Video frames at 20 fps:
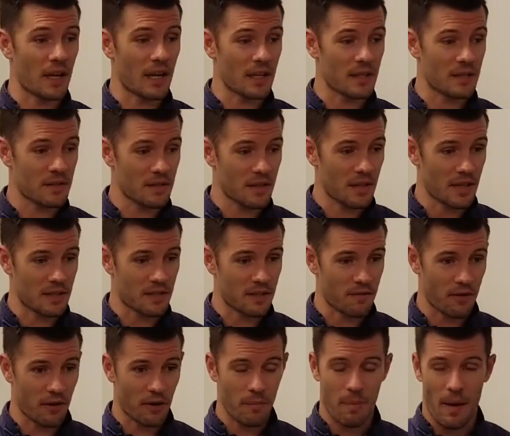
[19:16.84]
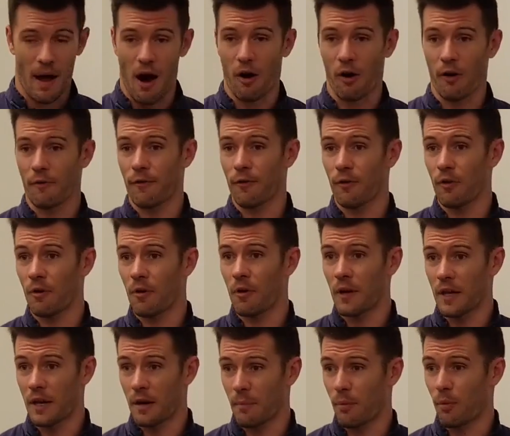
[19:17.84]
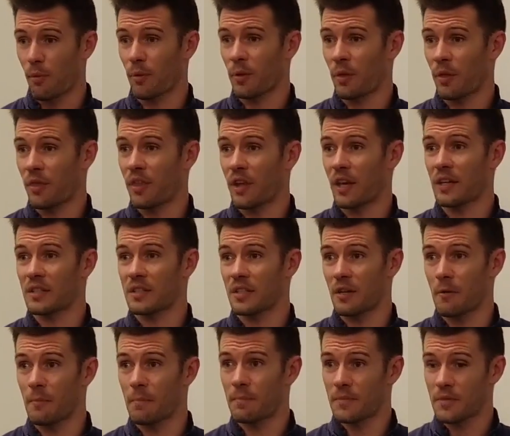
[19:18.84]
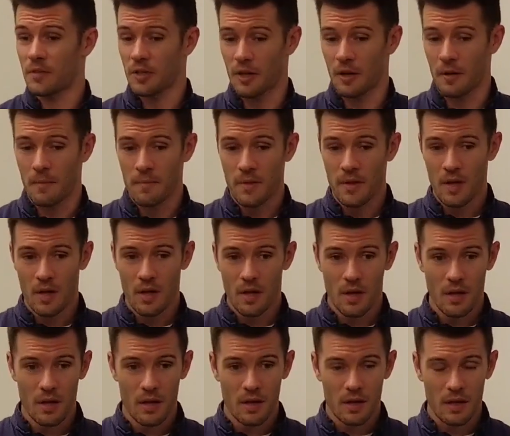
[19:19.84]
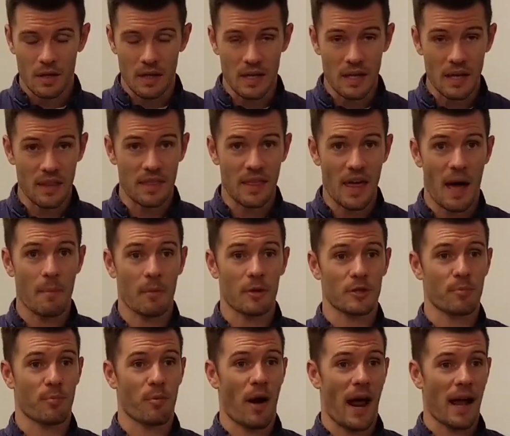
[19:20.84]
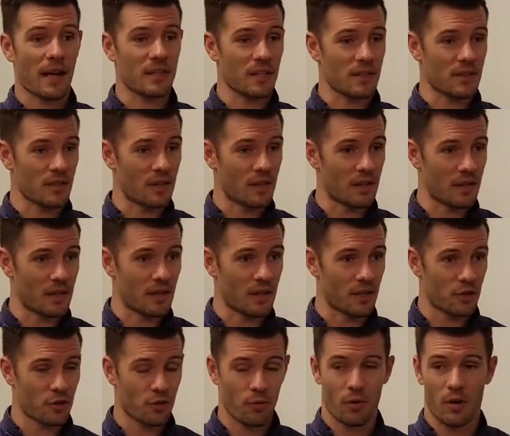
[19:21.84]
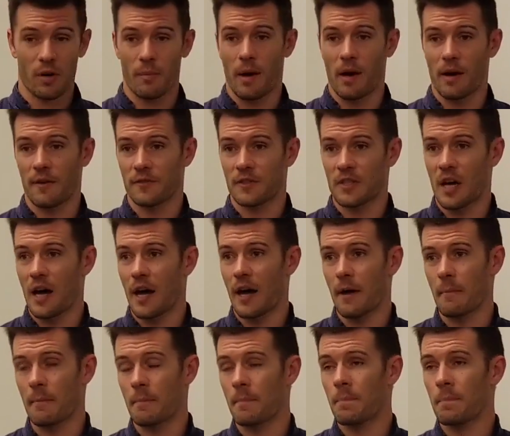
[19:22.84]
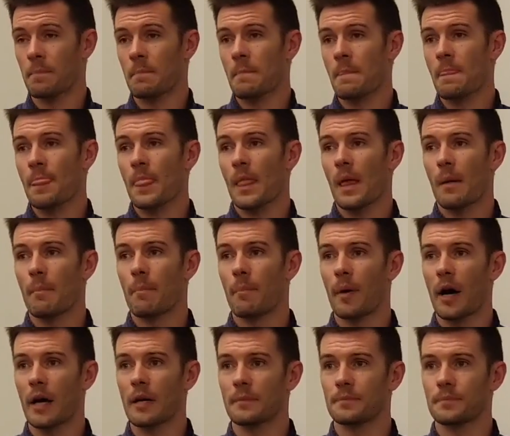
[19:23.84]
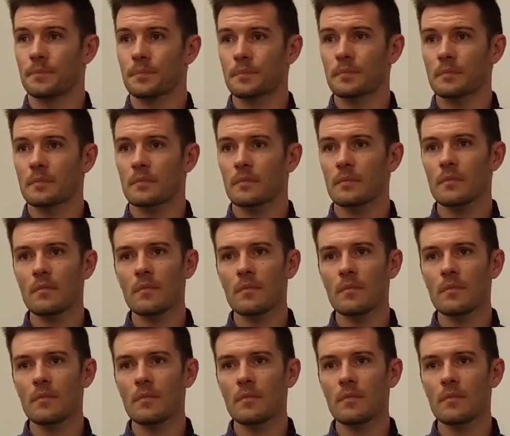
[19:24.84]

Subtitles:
get that much practice in a short amount of time. But it's really just about spending time with the best people in the world.